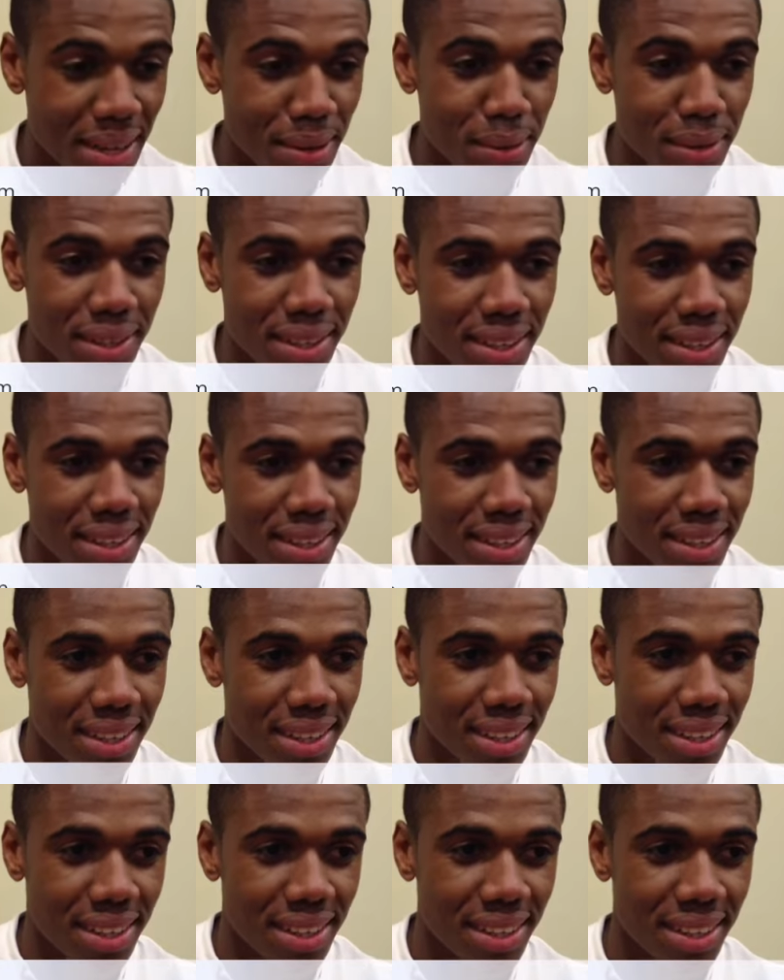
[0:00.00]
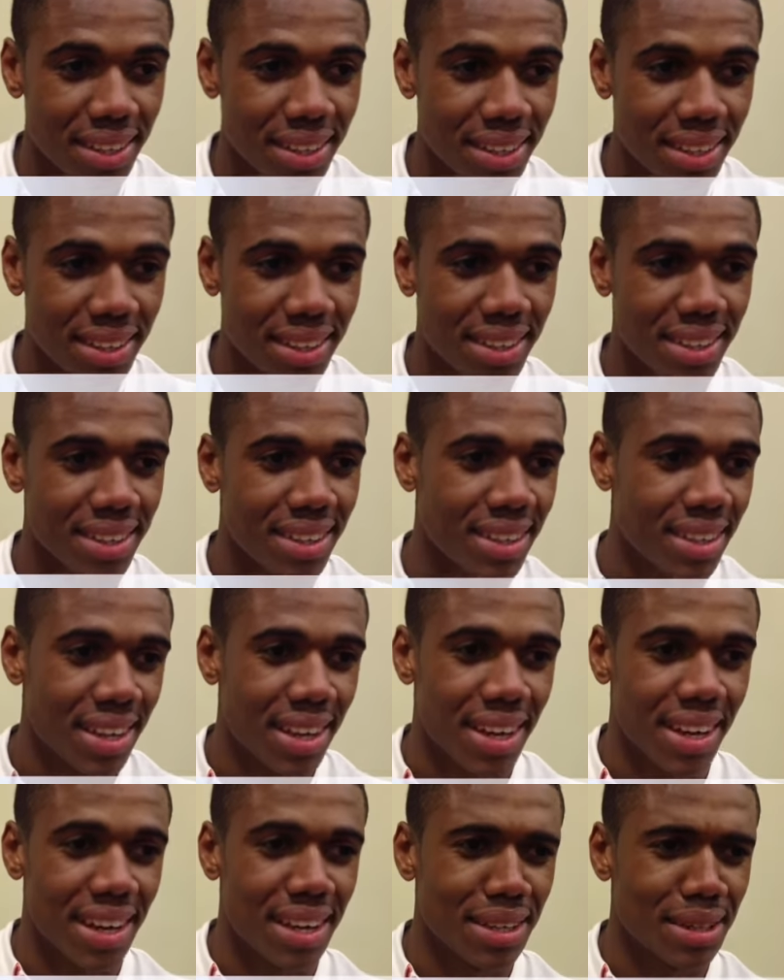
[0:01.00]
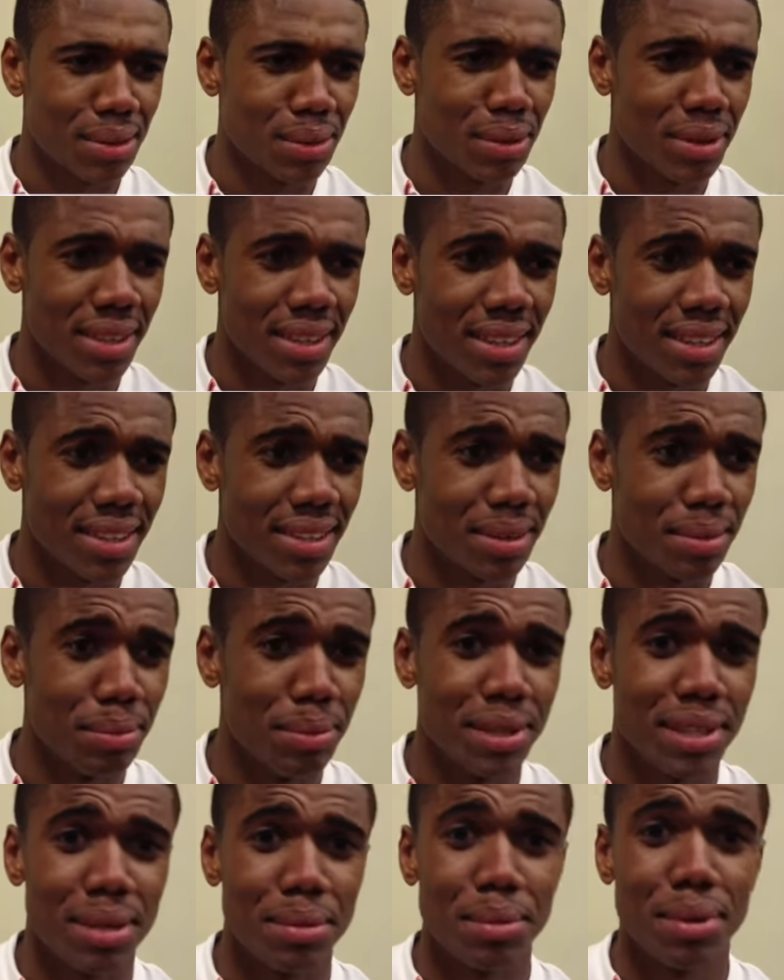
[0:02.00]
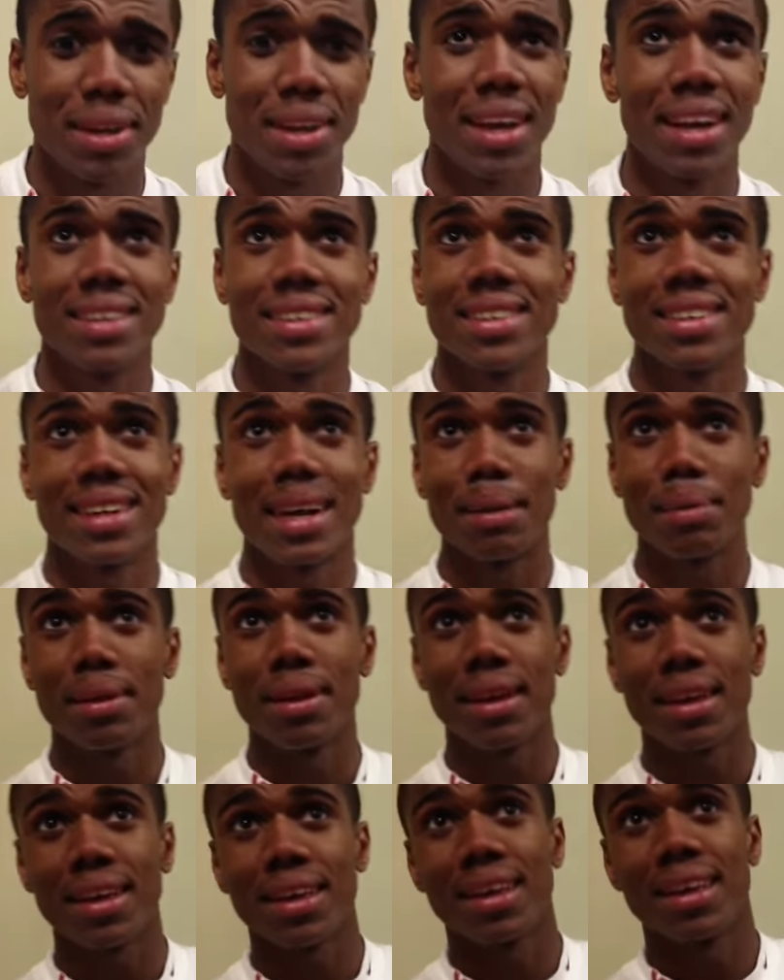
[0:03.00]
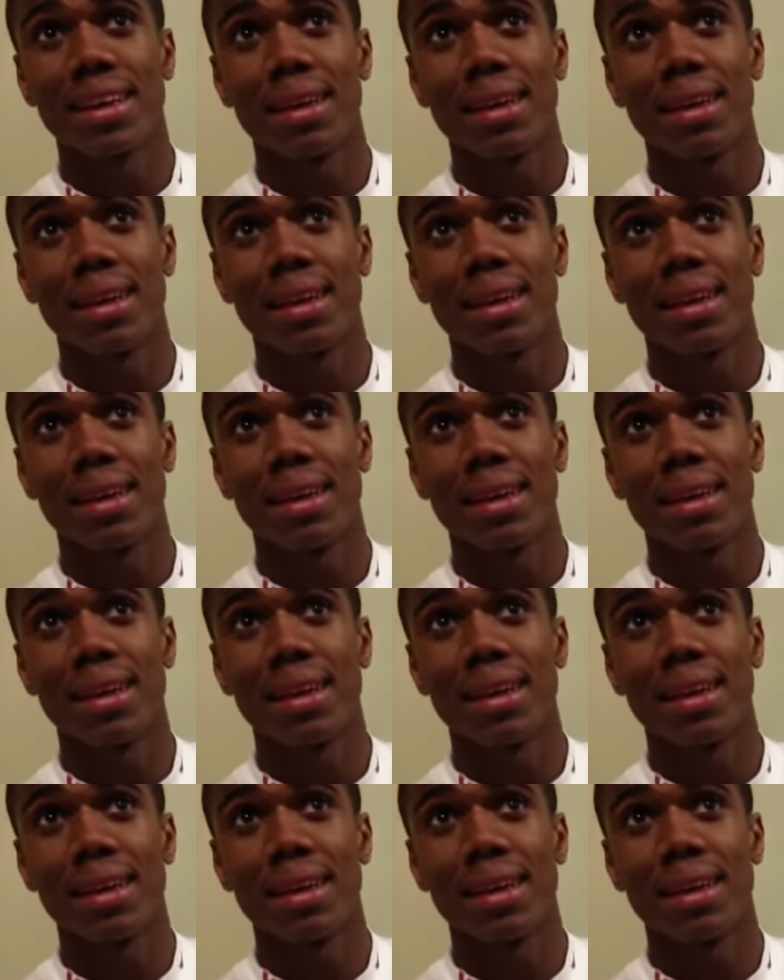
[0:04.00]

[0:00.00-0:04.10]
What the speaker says: it was a, I guess it was a miscommunication type thing.